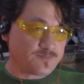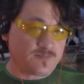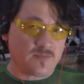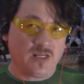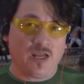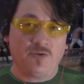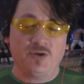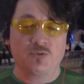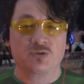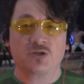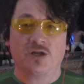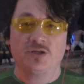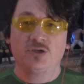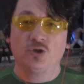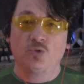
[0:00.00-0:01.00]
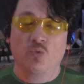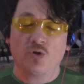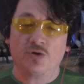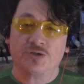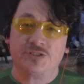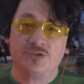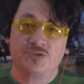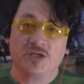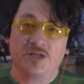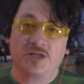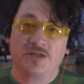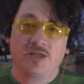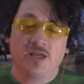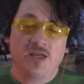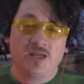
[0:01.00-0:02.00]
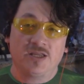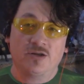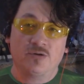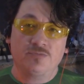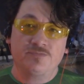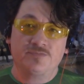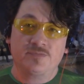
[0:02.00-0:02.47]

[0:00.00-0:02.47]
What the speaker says: Now he was going to do worse. He's going to,